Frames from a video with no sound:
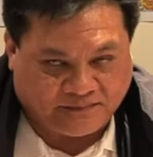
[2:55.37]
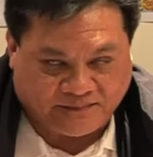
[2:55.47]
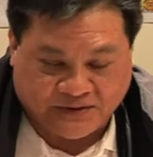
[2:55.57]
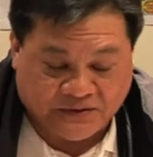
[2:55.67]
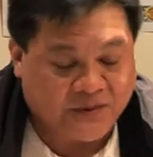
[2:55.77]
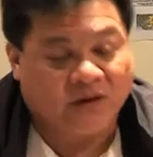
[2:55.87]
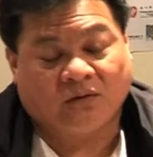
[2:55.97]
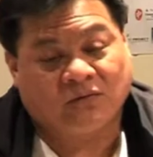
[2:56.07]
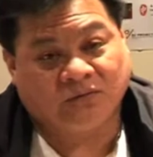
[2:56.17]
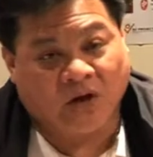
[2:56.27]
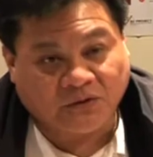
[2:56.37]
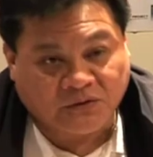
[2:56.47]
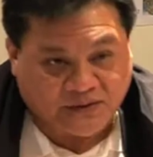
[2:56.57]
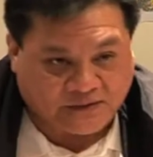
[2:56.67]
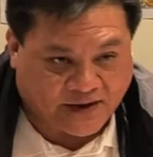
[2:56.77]
been doing, or not
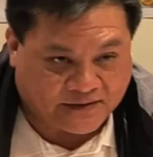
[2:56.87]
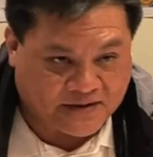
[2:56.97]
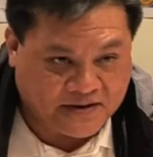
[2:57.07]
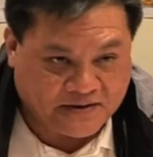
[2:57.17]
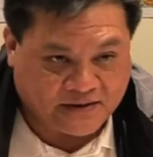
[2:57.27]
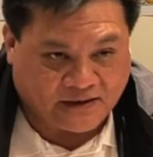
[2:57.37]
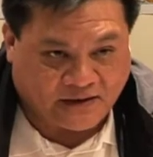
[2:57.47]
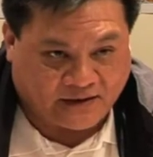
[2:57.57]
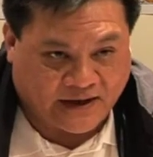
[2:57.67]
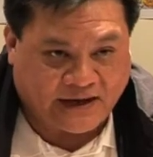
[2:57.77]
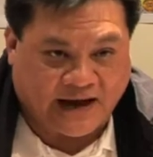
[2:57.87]
doing rather, right,